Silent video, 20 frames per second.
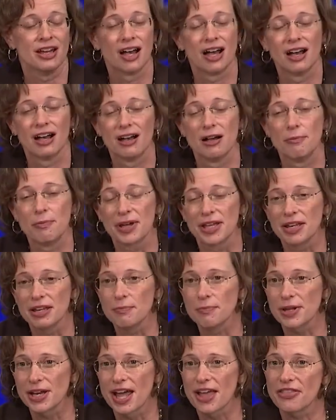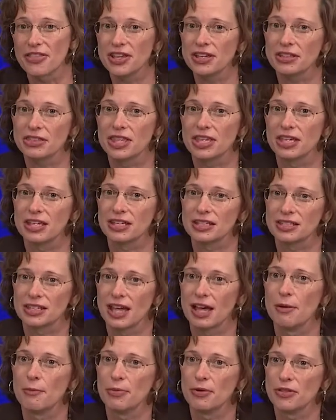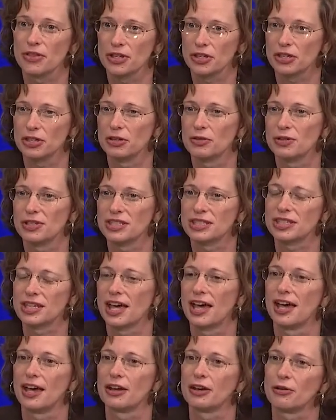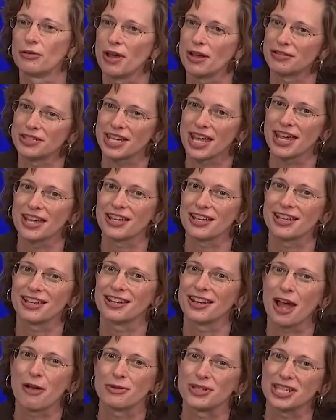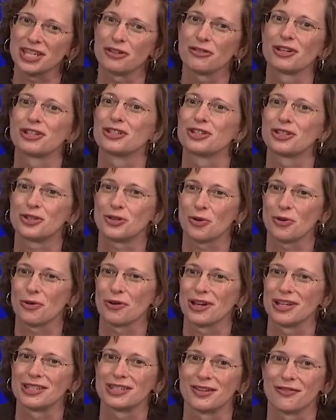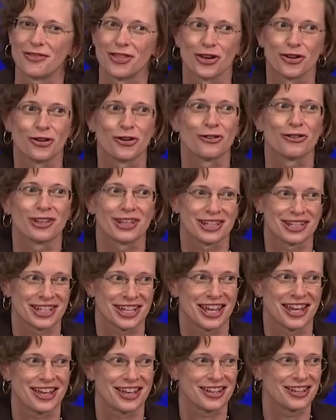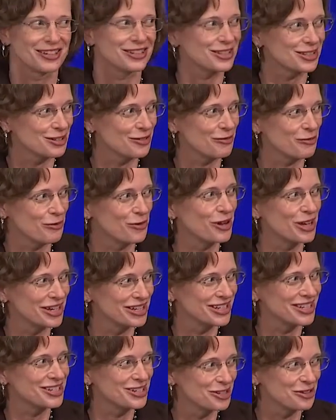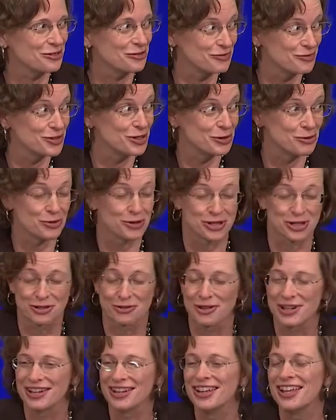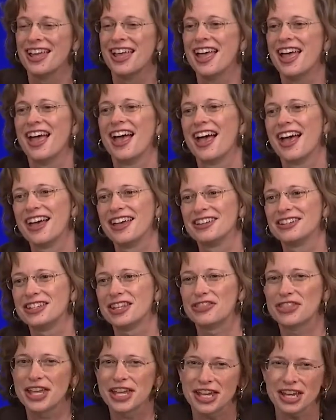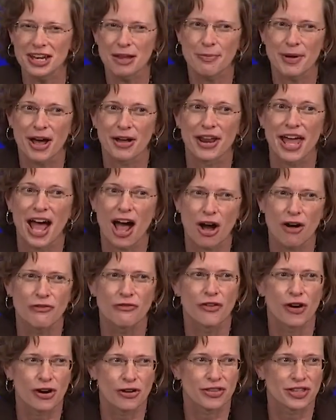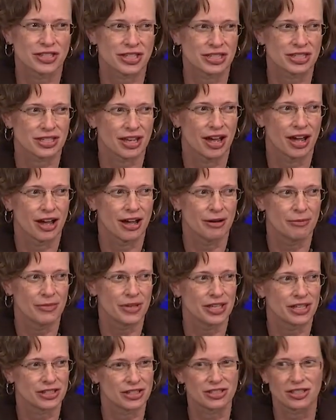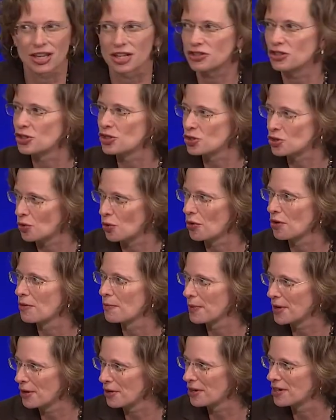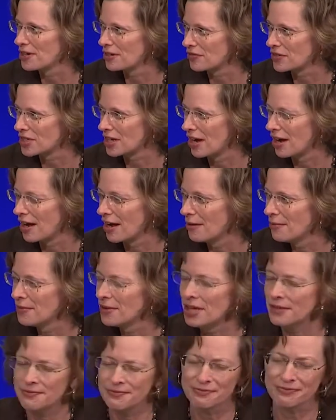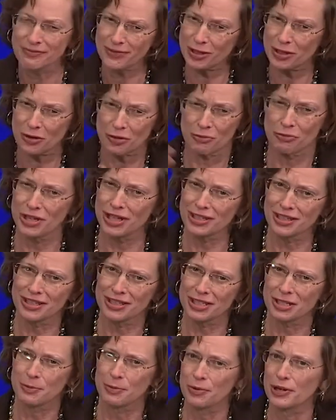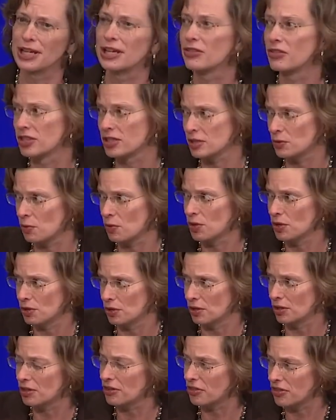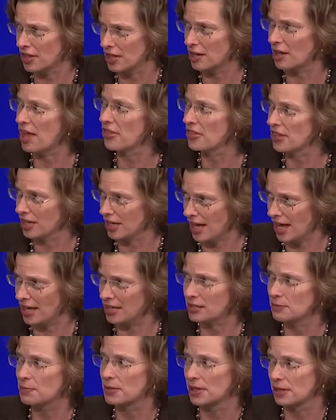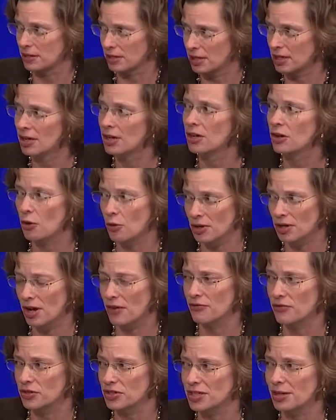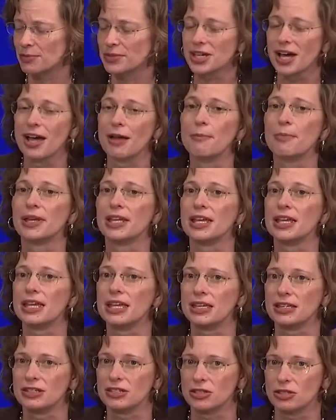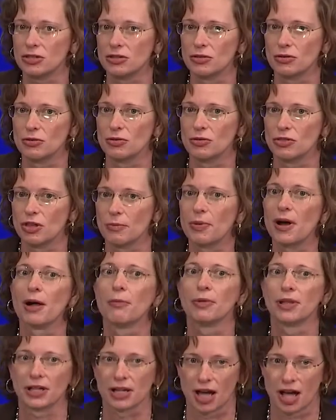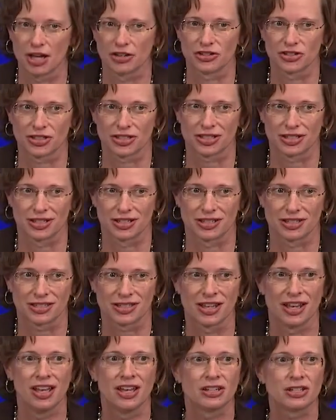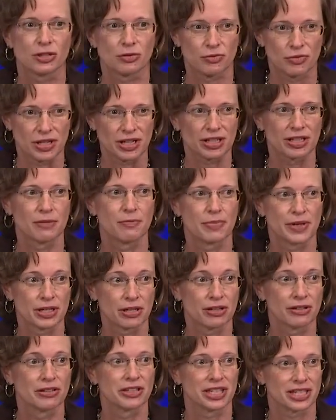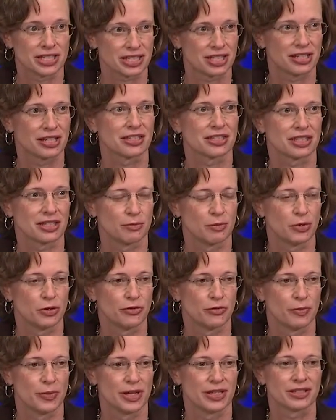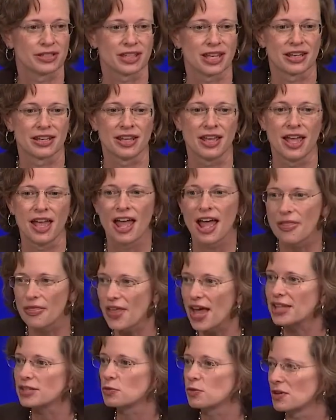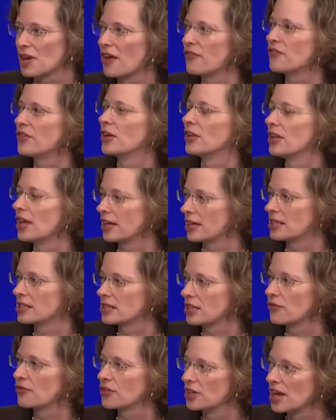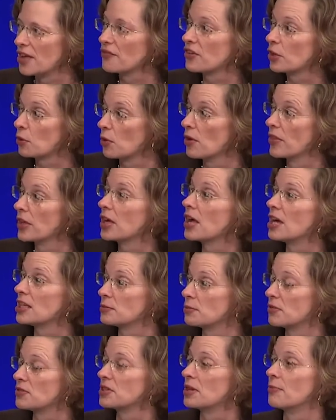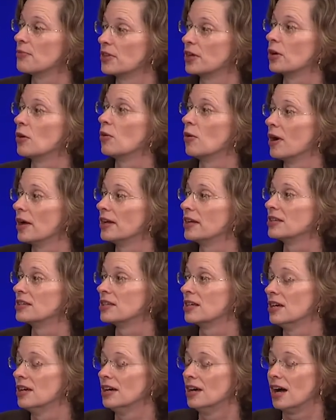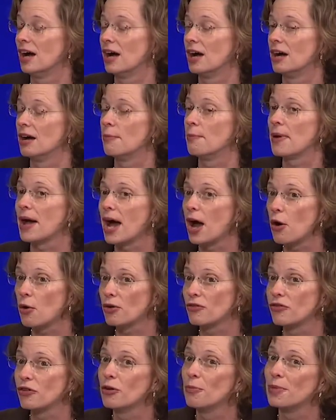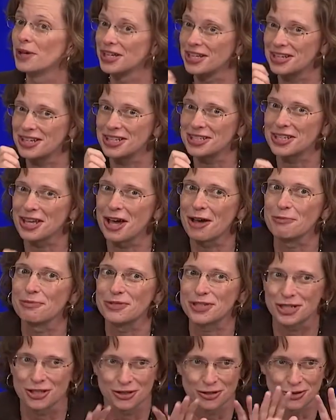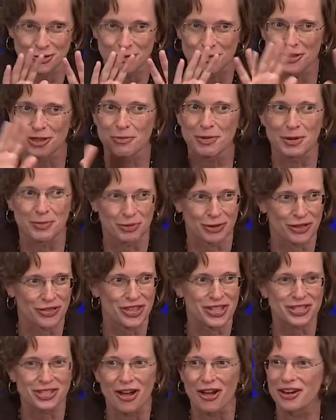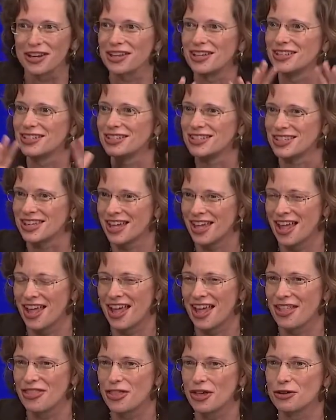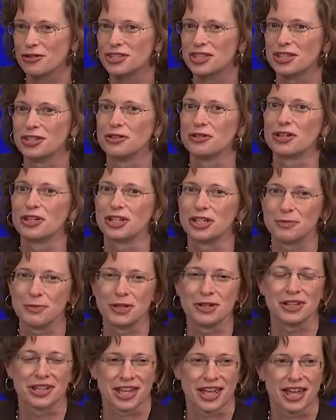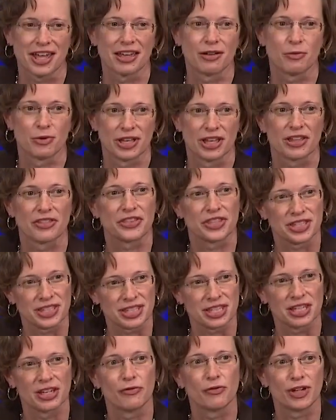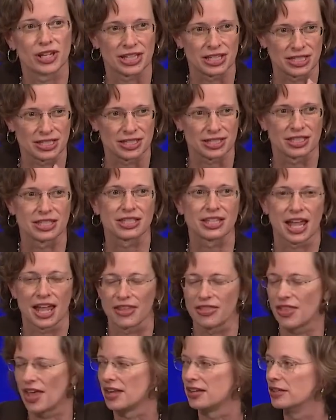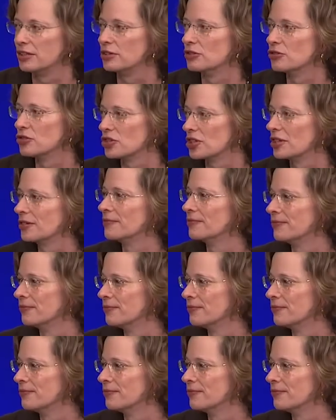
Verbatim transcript: Uh, but, but I think the example that Hugh has set around taking, I was hearing stories of the early days of what you, you were doing and thinking about how far this has come in such a short period of time, really to bring this work that I think has been going on for some time, but into the public consciousness, to really build a citizen movement. And, and that's what I feel like is different. I feel like we're on the cusp of something quite uh, powerful, but it is up to the people in this audience and those that you can communicate with to see if we can sustain that energy.